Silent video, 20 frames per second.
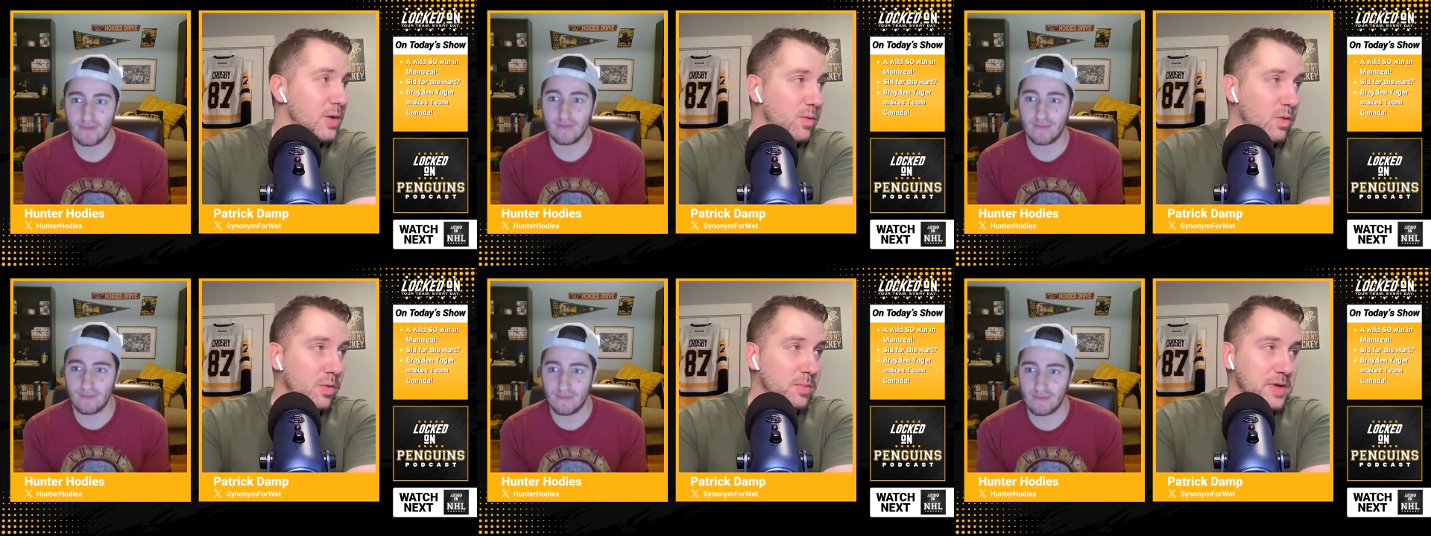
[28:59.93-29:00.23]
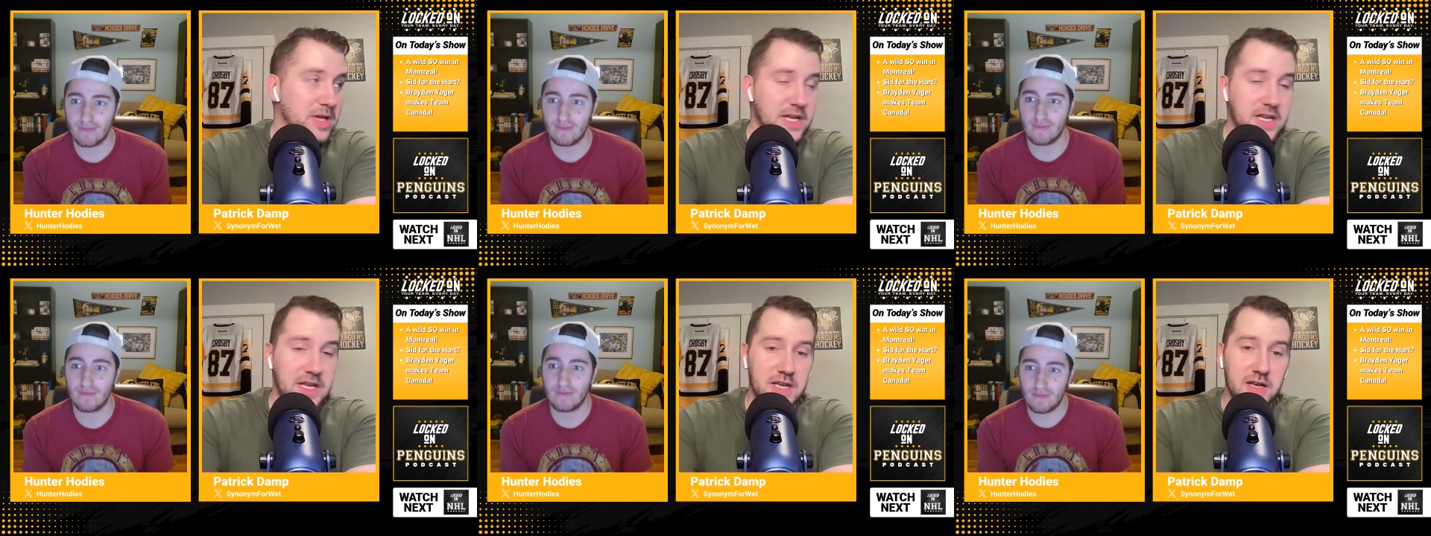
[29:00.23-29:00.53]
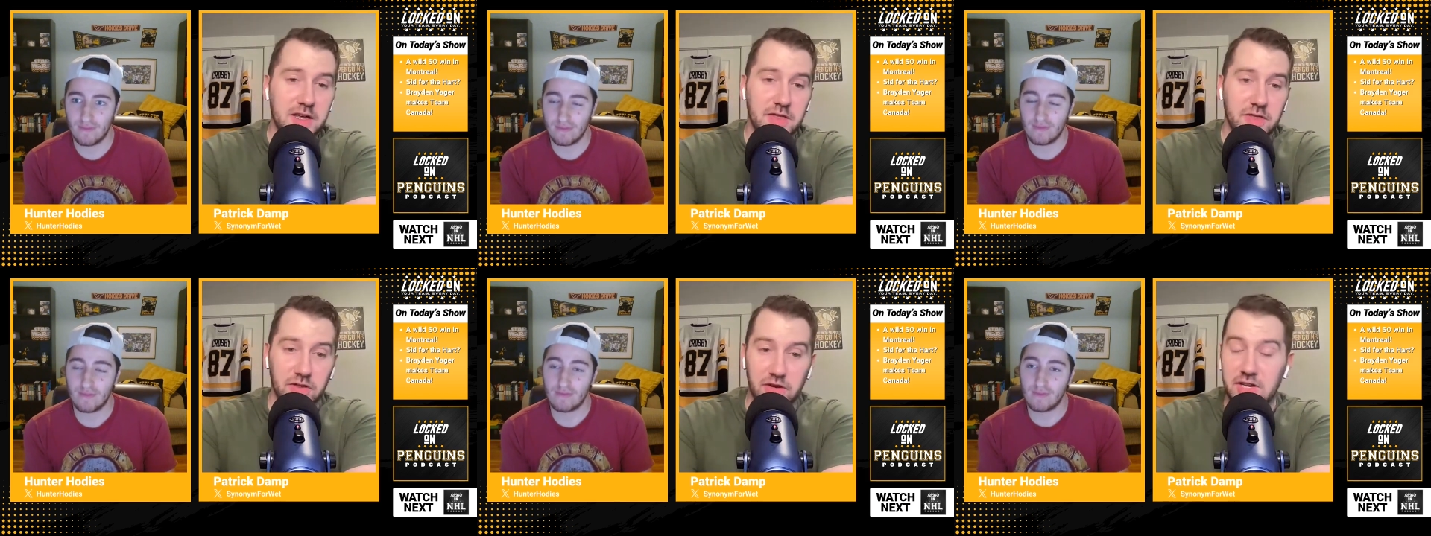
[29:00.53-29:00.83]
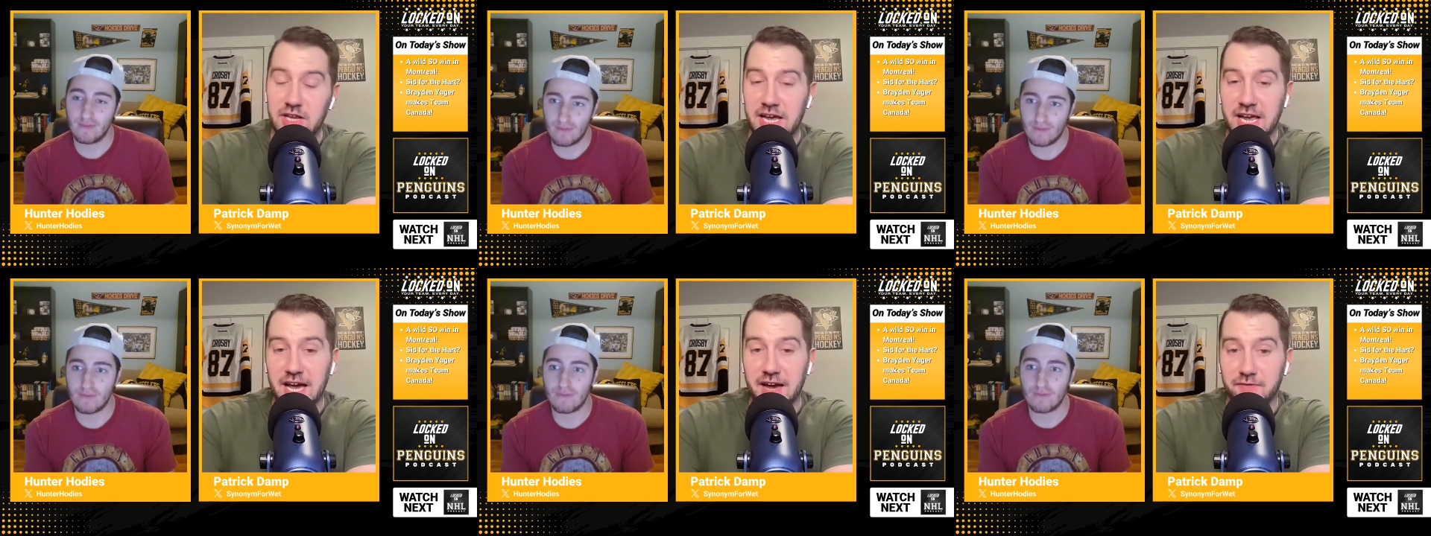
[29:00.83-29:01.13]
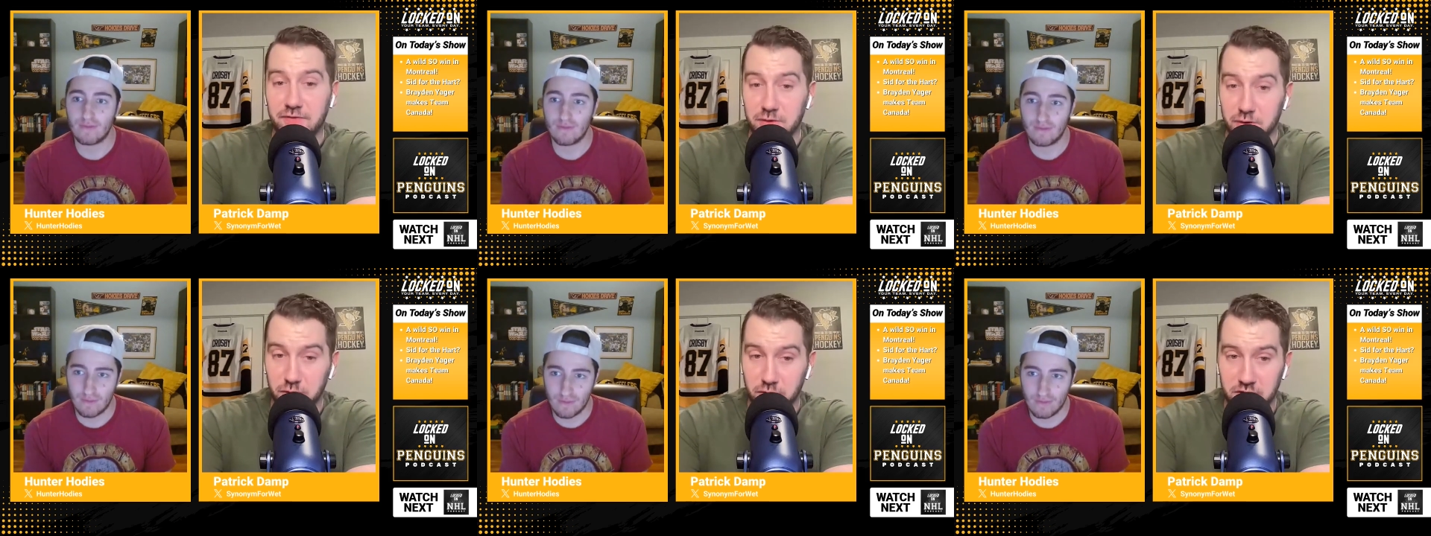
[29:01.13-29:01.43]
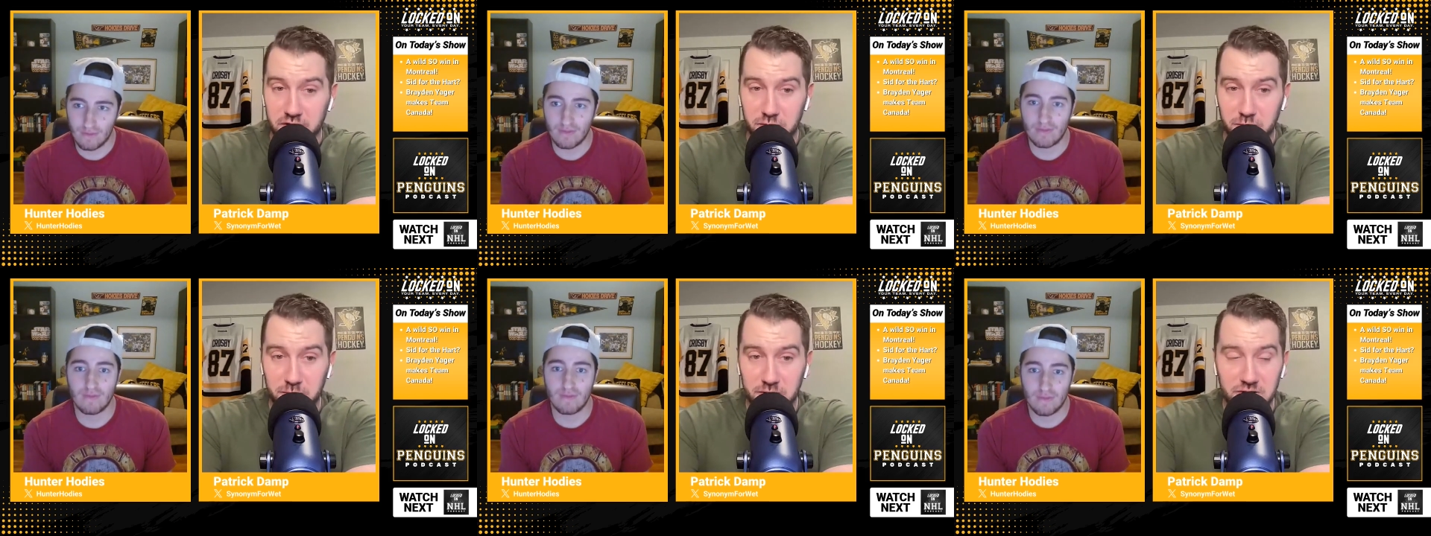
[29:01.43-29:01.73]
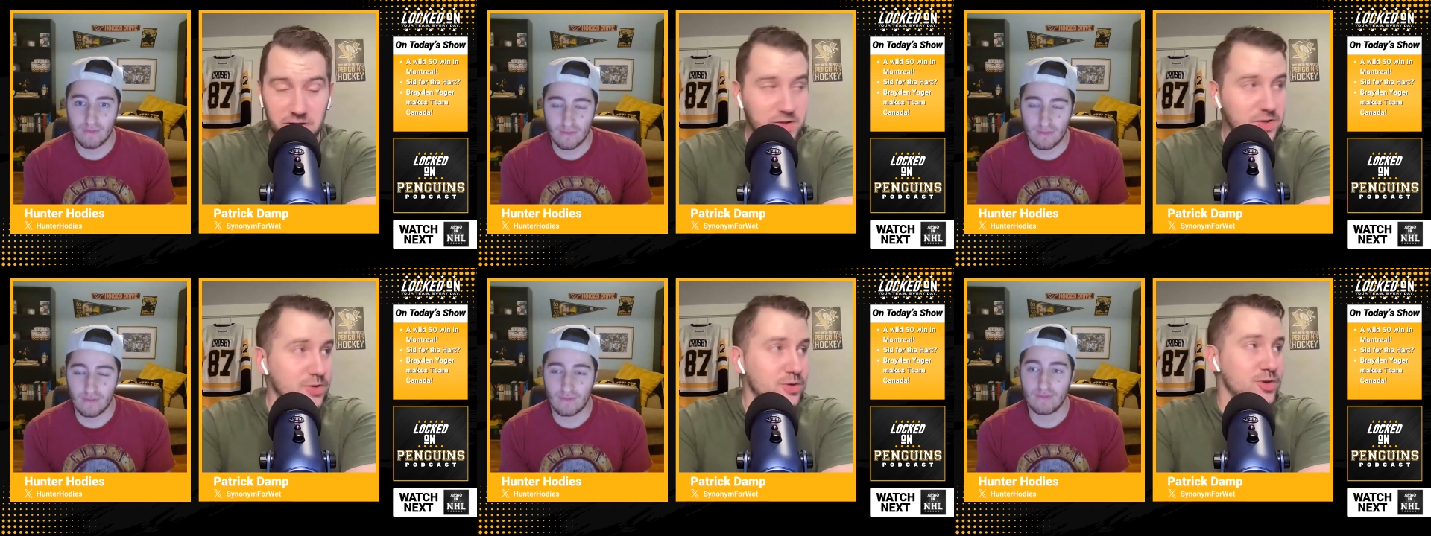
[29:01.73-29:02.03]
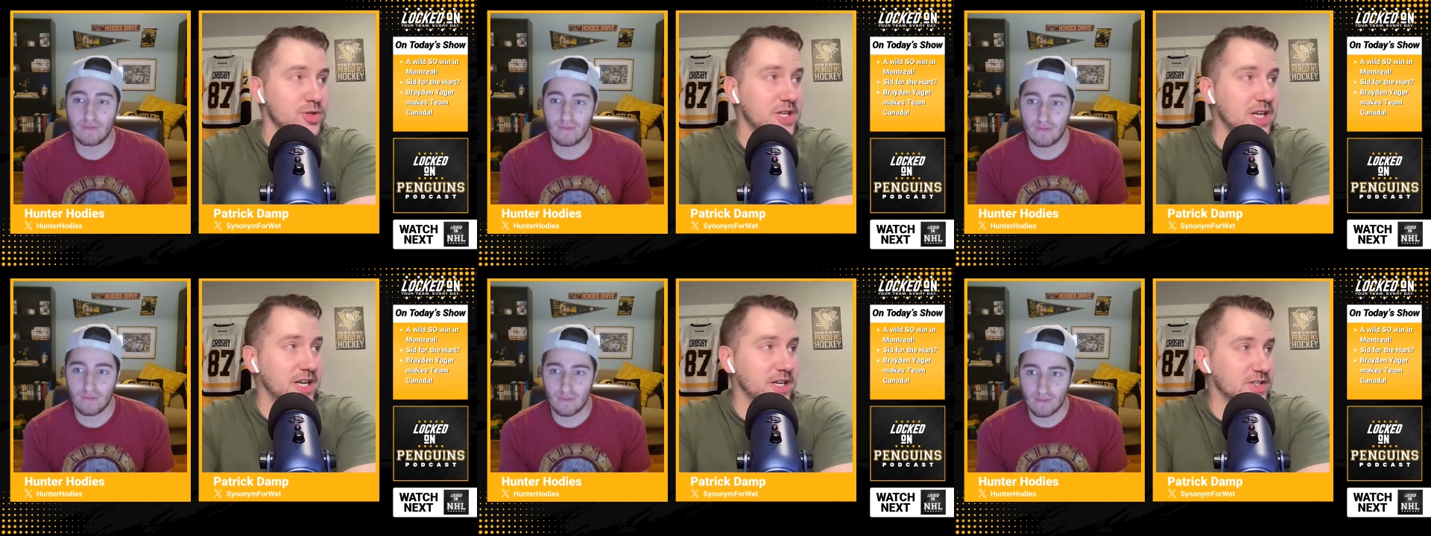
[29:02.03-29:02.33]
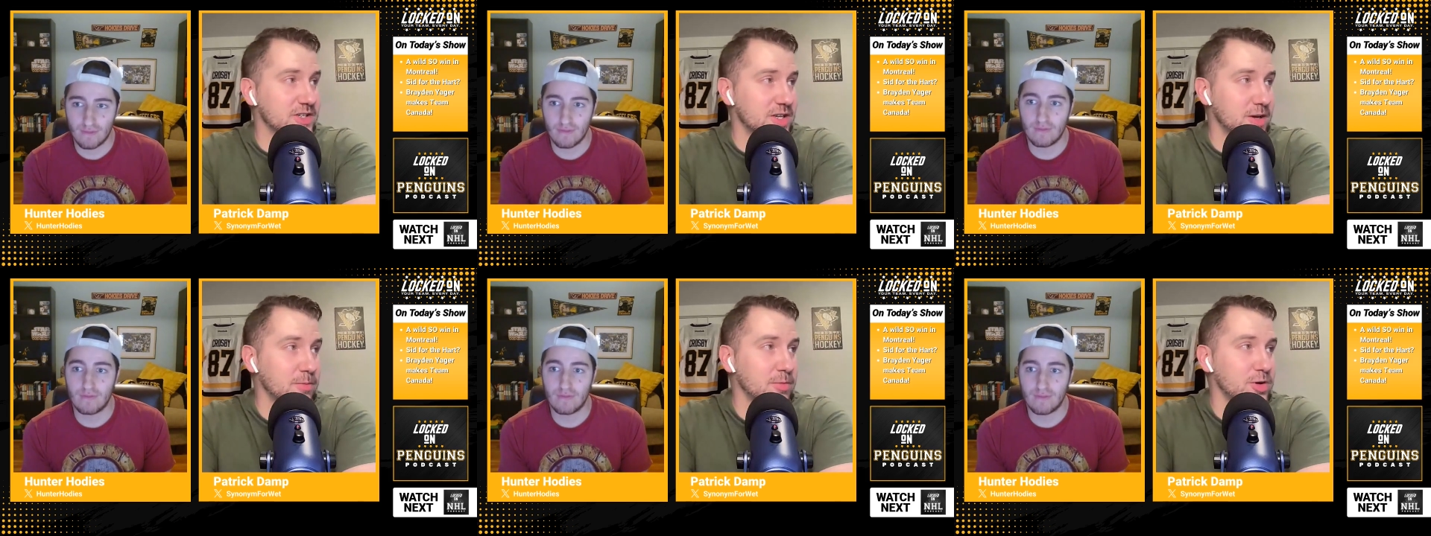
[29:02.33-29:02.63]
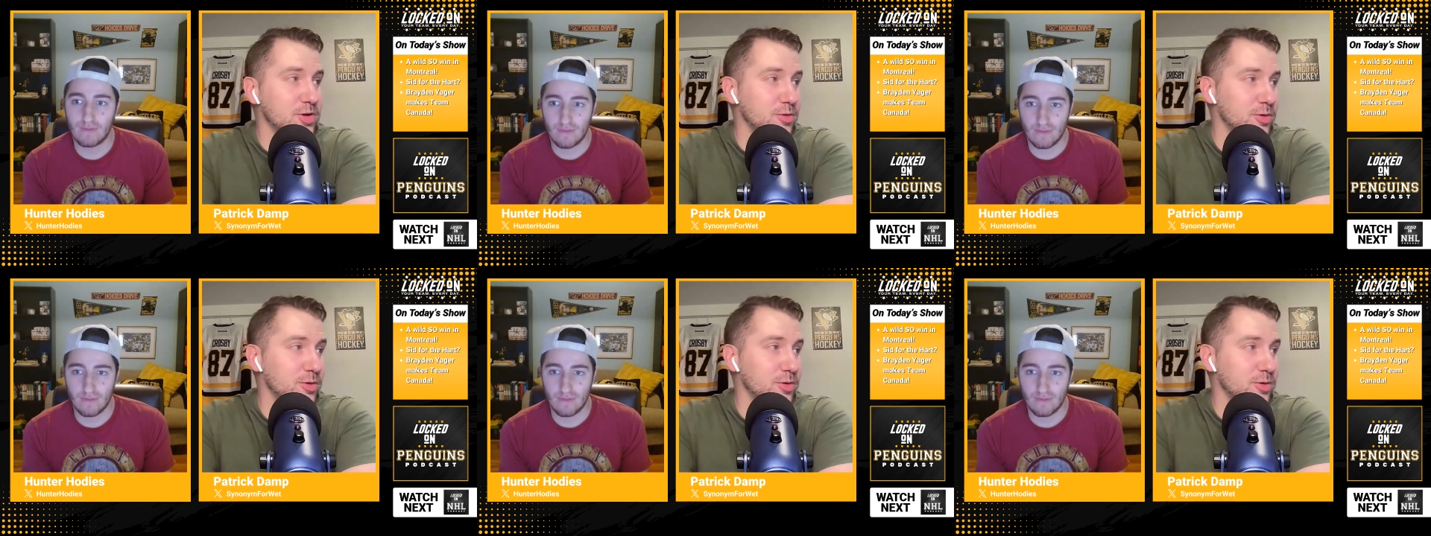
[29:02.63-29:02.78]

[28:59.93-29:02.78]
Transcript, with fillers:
Speaker 1: will be the day after Christmas, Tuesday, December